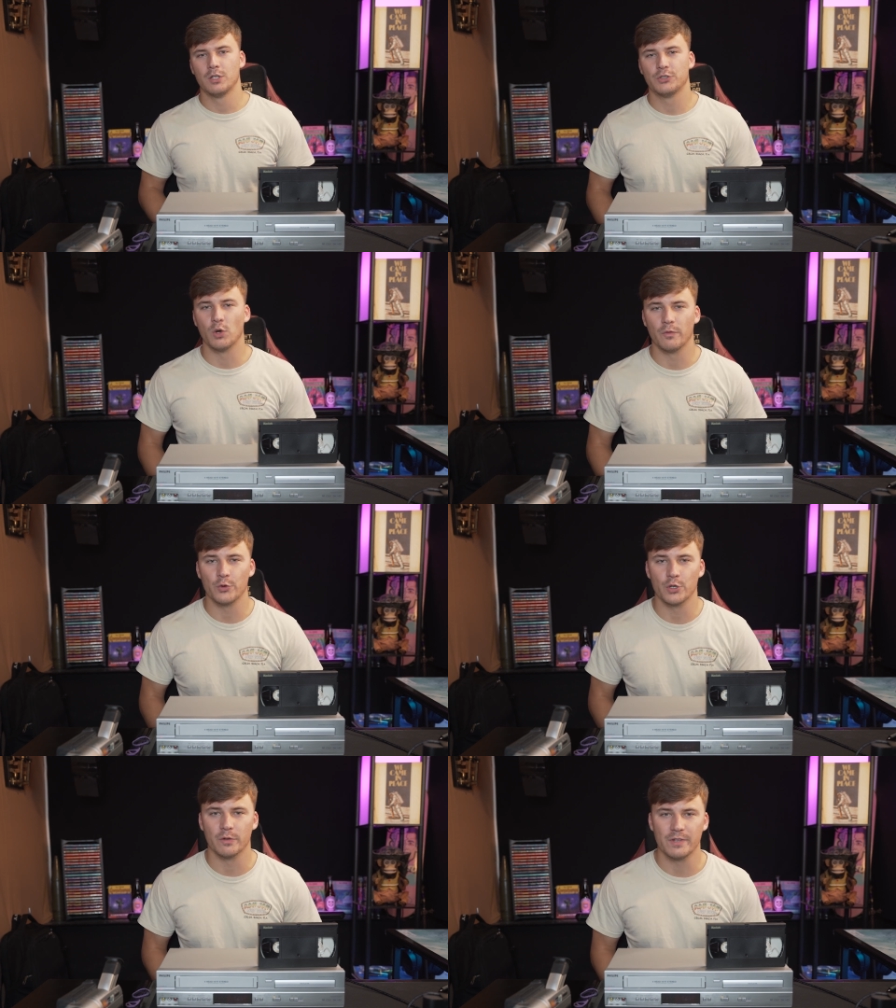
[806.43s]
So
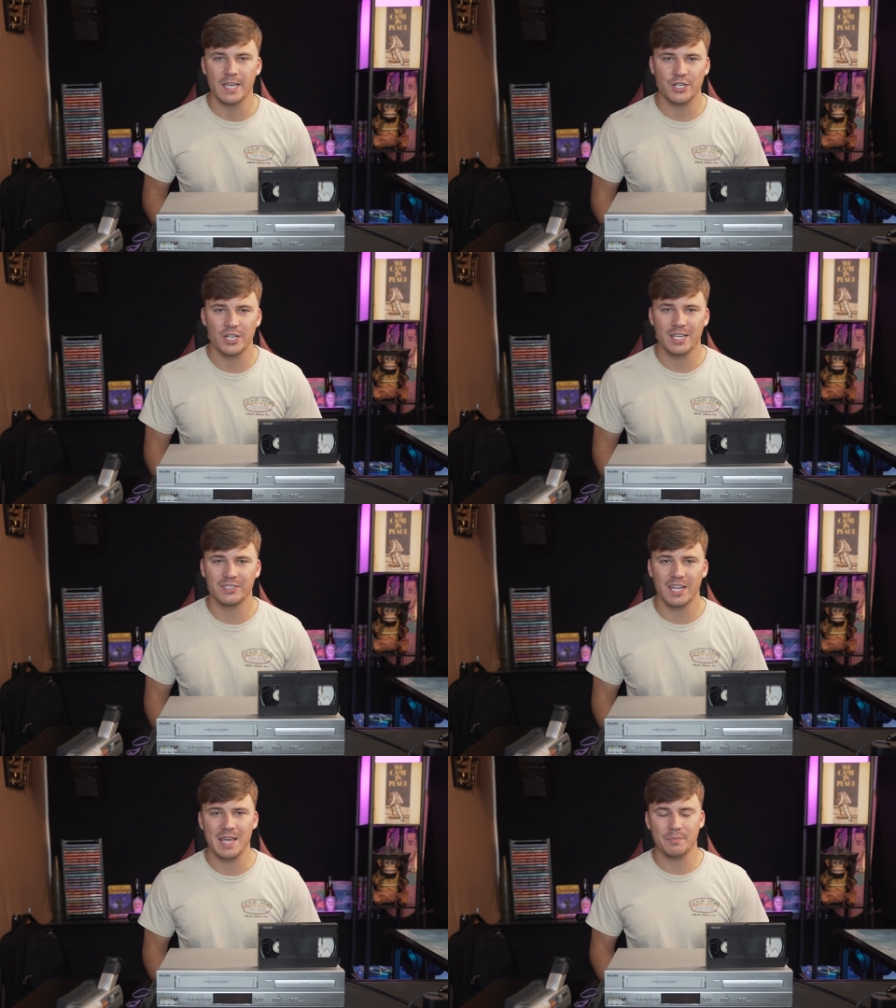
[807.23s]
for your VHS
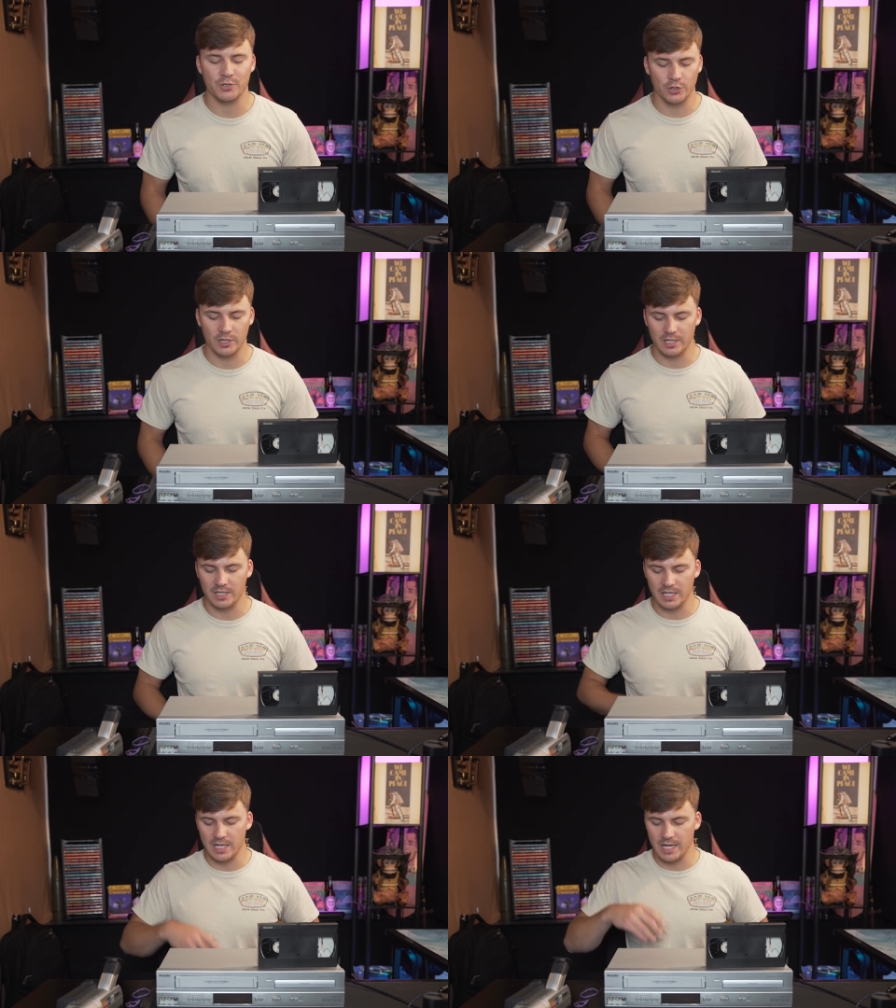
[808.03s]
tape, you're gonna
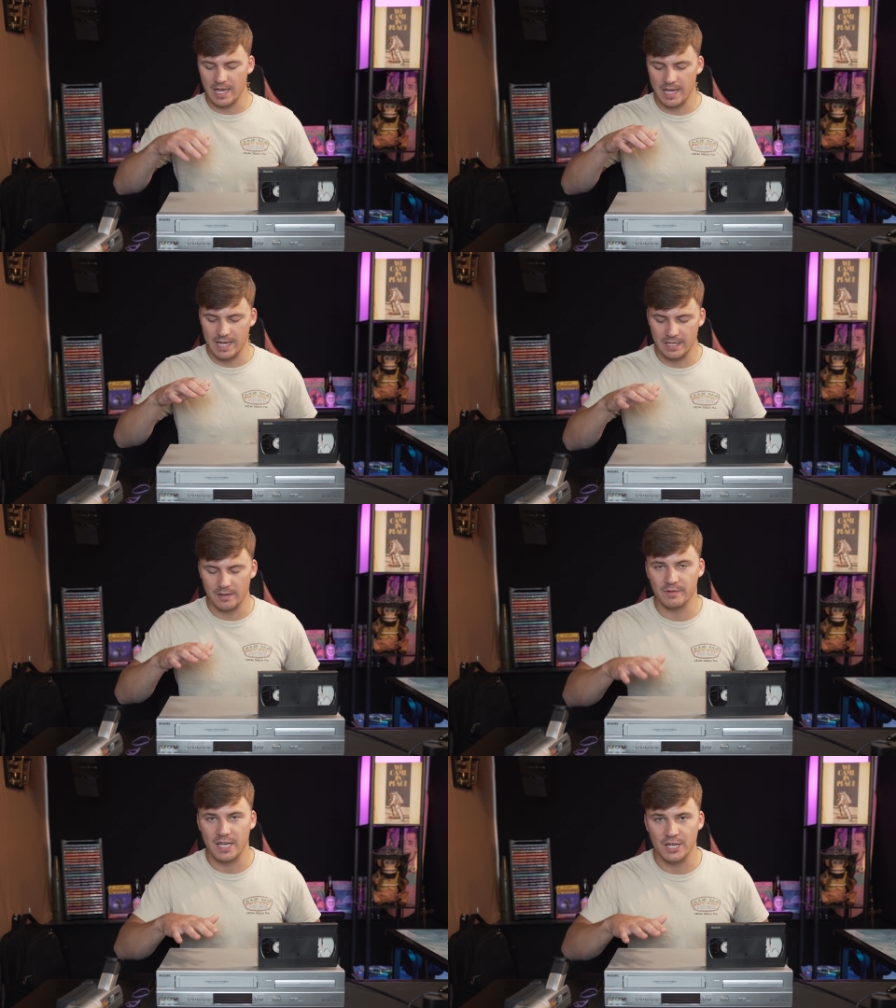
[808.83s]
need
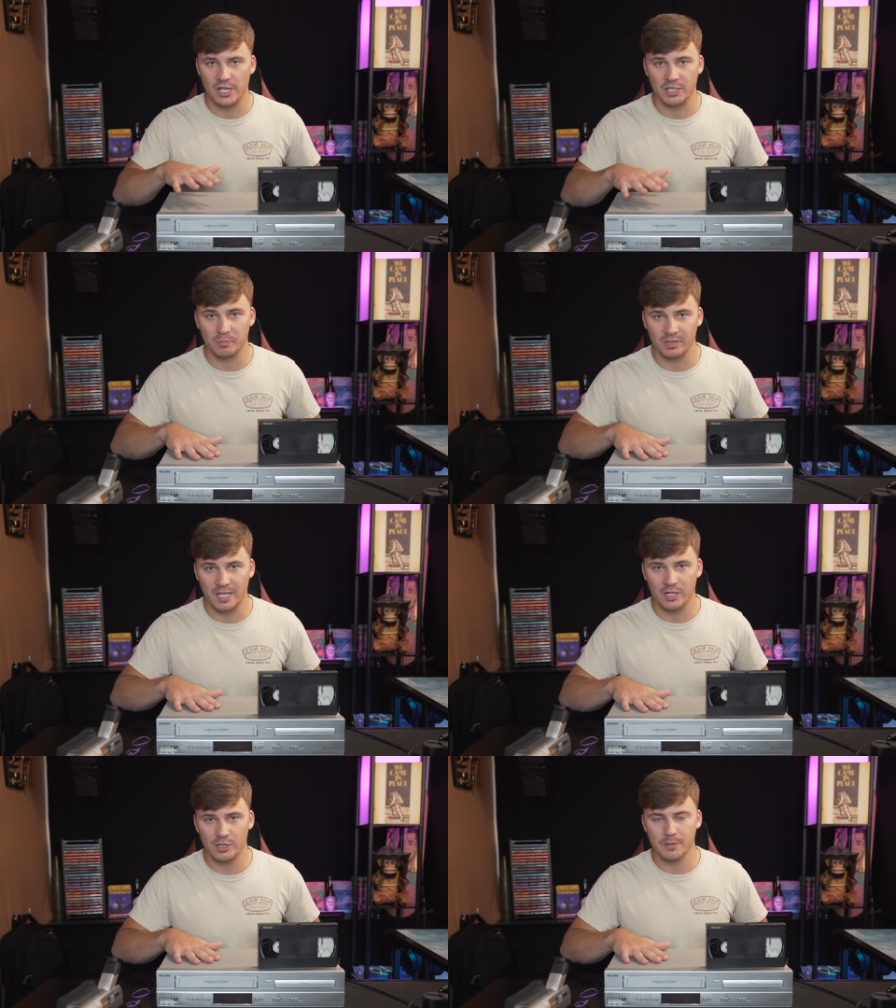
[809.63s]
a VHS
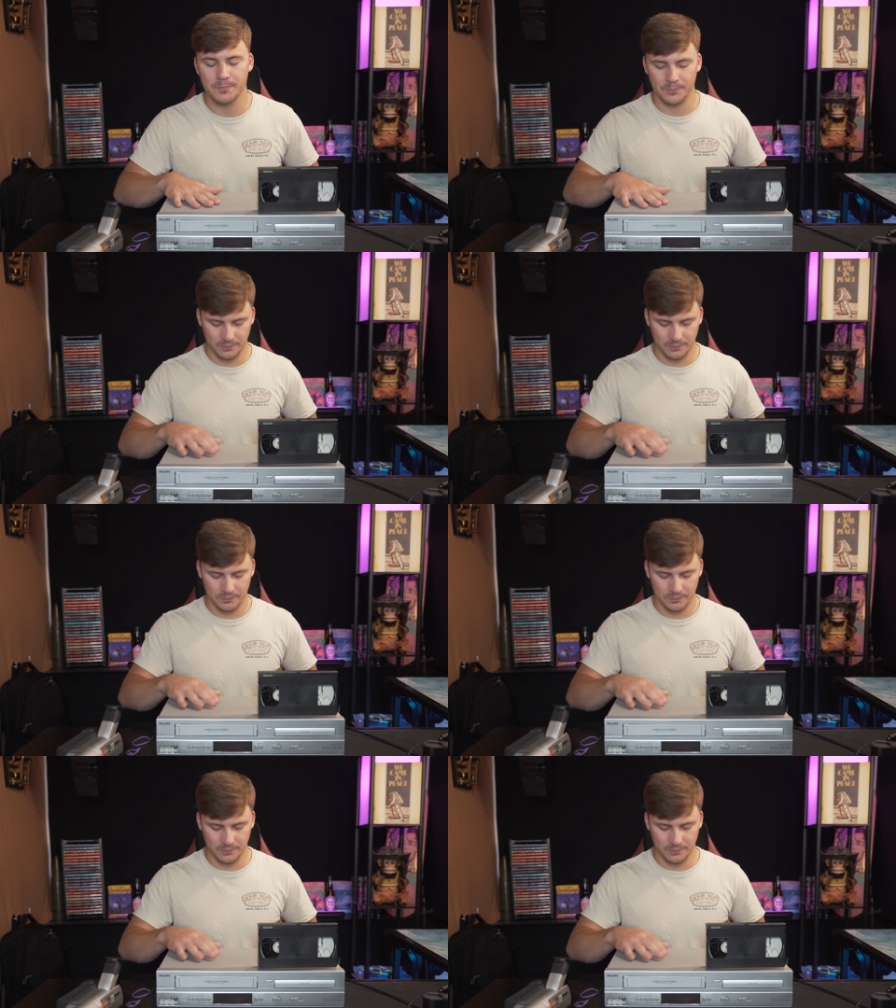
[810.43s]
player,